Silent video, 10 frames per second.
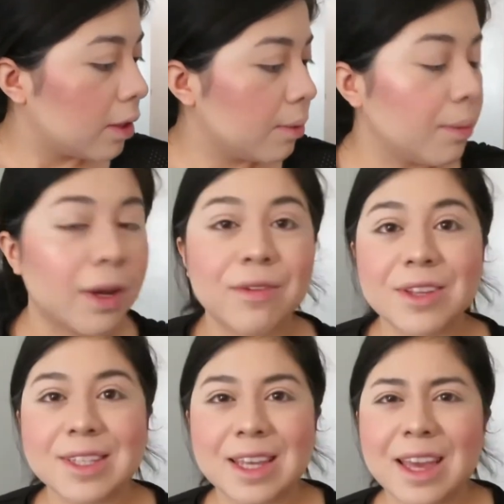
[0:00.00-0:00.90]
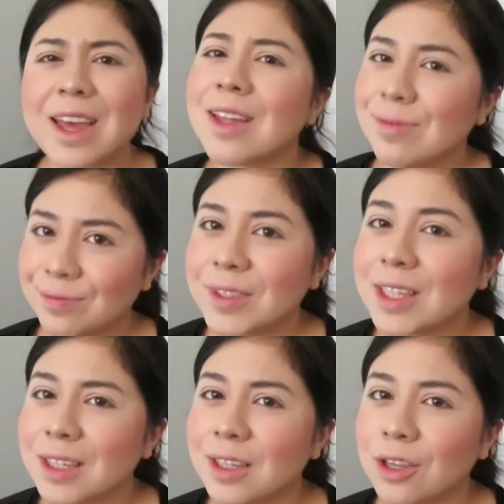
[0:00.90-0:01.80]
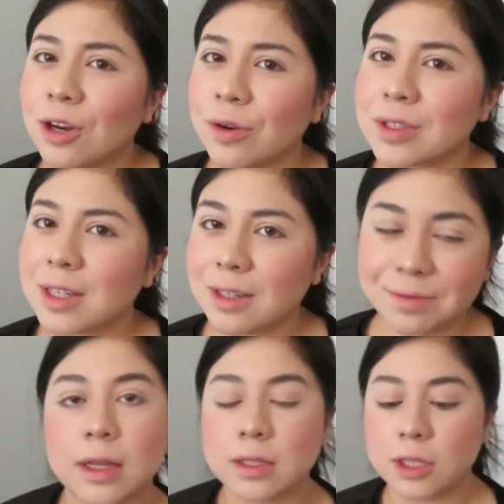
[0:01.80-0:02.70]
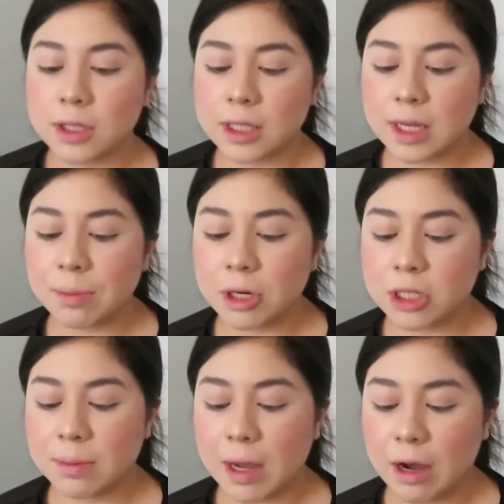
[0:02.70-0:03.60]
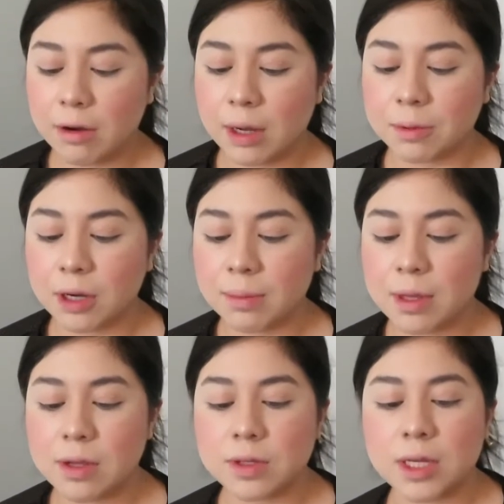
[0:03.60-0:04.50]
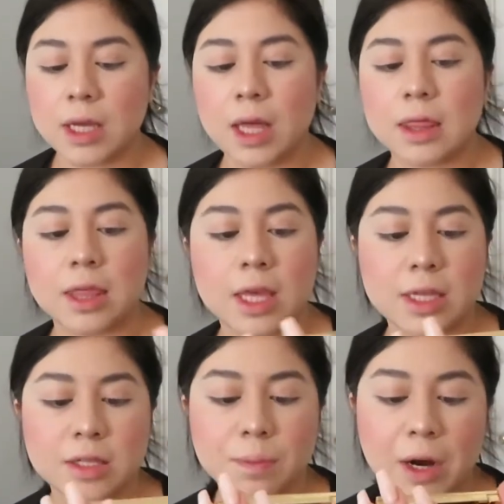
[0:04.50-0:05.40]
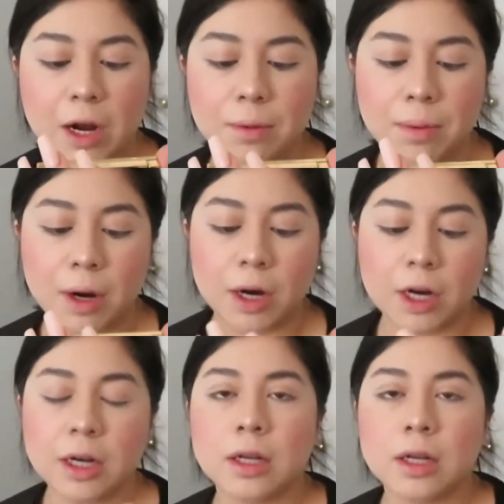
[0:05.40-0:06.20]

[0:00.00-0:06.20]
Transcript: but if you see it, you know it's okay. So since I brushed them out, I'm gonna be using this brow bar